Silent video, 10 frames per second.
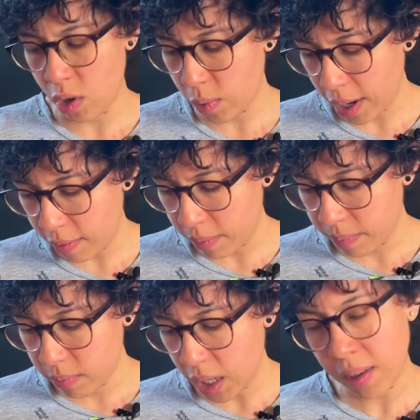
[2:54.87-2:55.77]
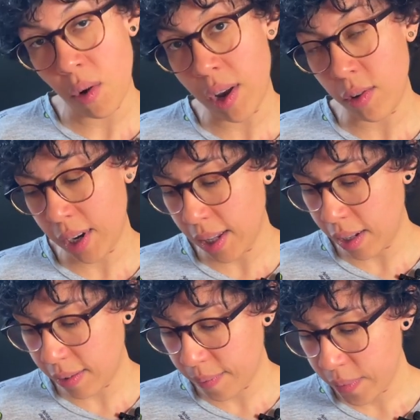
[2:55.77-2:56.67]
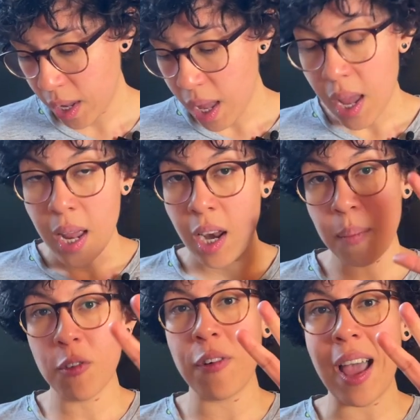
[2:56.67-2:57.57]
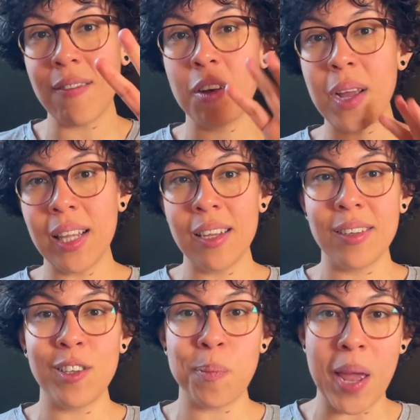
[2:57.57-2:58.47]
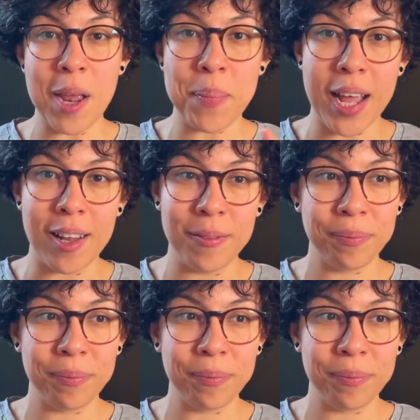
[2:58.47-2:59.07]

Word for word: or whatever. That's how I use it at least. Number five on my list is PayPal.